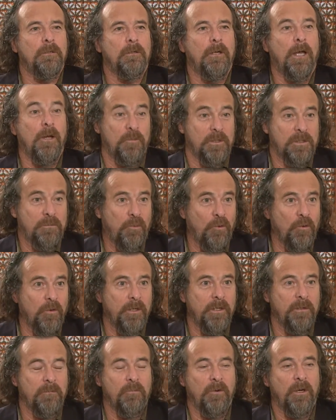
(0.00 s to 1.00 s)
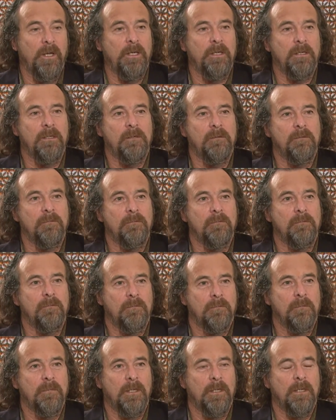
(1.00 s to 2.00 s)
Mm. I was born and bred
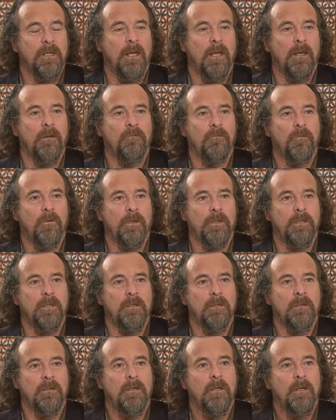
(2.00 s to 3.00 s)
in California.